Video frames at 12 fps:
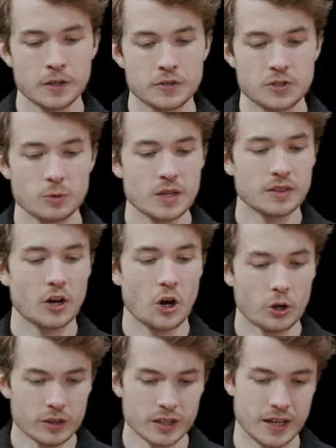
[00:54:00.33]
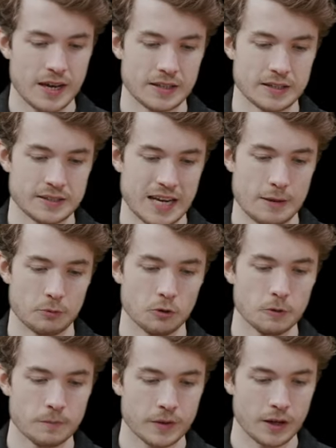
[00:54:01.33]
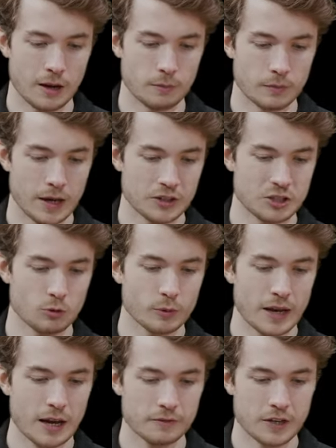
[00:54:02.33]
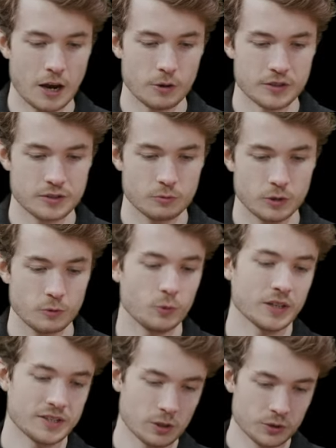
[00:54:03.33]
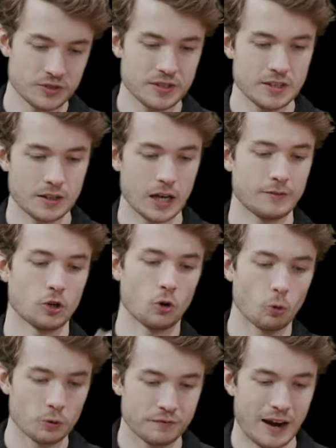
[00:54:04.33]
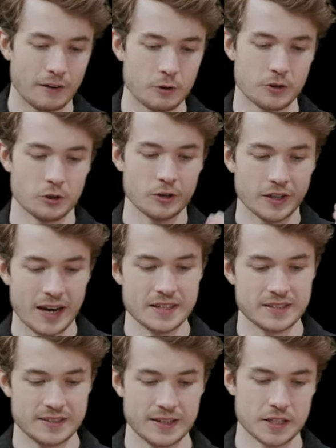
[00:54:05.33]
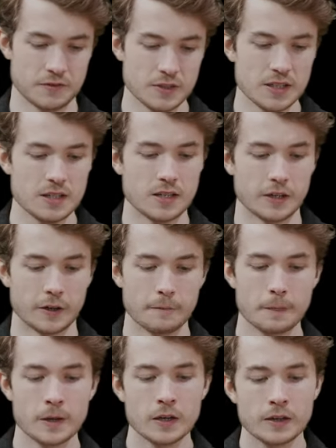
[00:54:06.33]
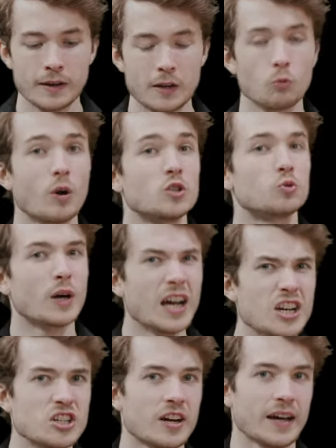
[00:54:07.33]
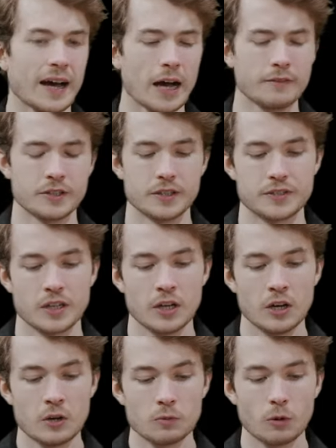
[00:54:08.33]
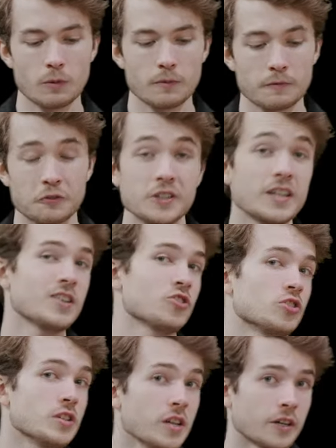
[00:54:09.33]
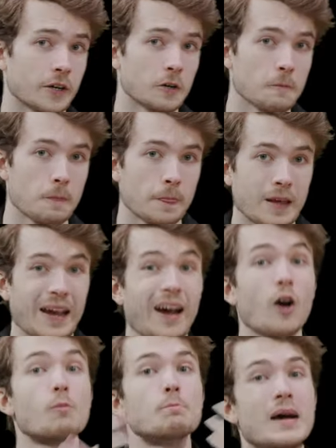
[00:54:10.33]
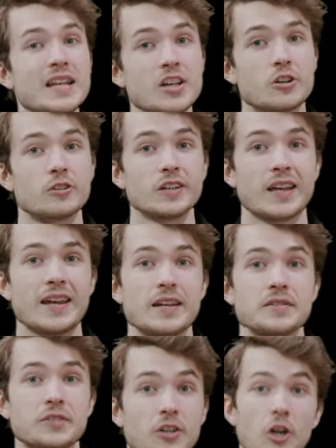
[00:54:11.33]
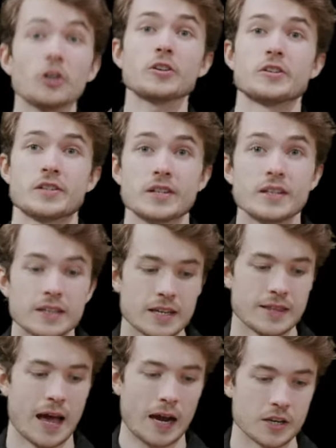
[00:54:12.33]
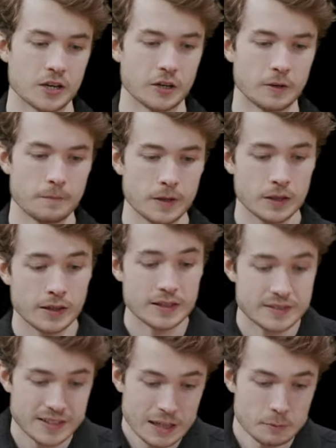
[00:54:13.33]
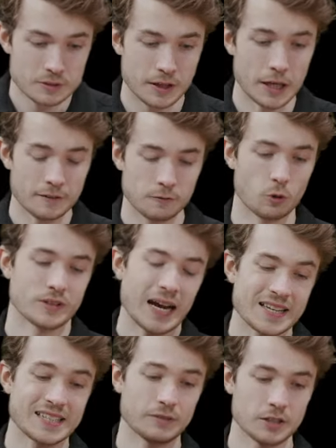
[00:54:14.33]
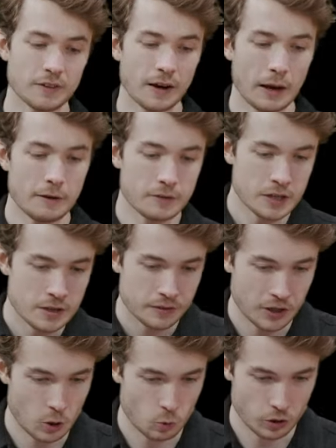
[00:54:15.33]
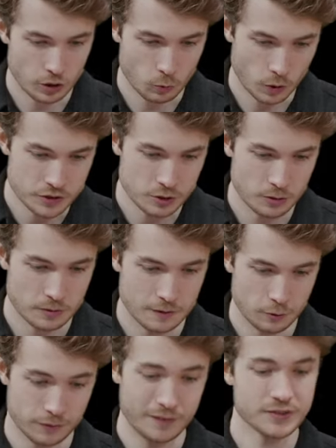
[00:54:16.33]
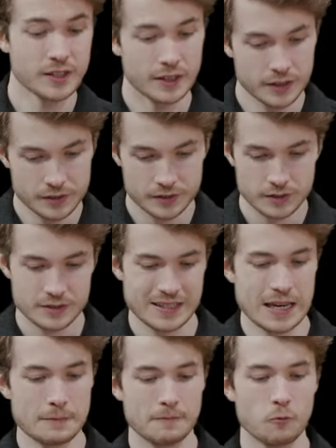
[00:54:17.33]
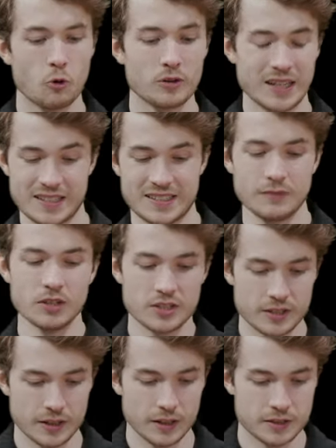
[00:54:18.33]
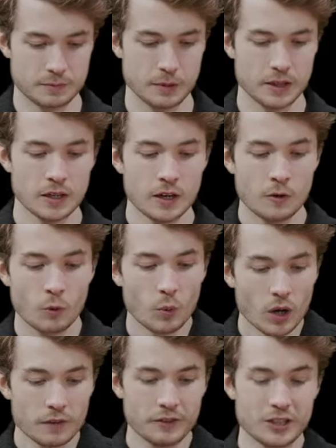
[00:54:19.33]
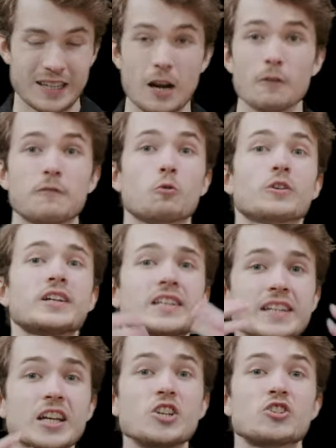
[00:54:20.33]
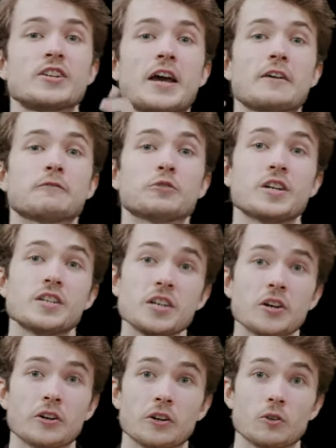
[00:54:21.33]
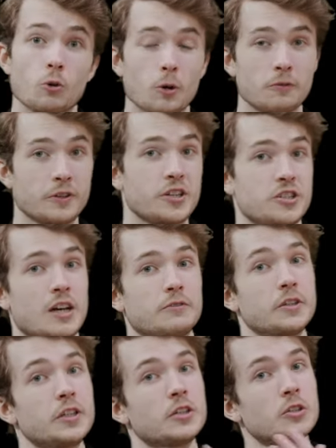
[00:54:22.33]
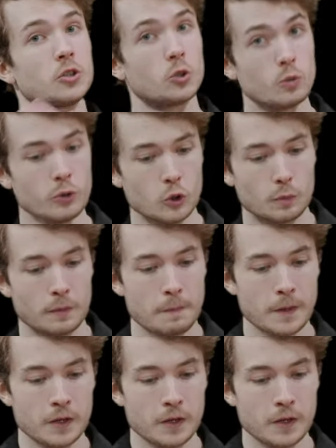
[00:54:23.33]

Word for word: So in the hurricanes table, um, actually what we have now is we, we can still see kind of our old value, the hurricane CSV here. And one question I have is, well, for each year, how many hurricanes occurred in that year? It seems like for 1975, there were 1, 2, 3, 4, 5, 6, same for 1976, but we want to figure that out for each and every year or for each and every group.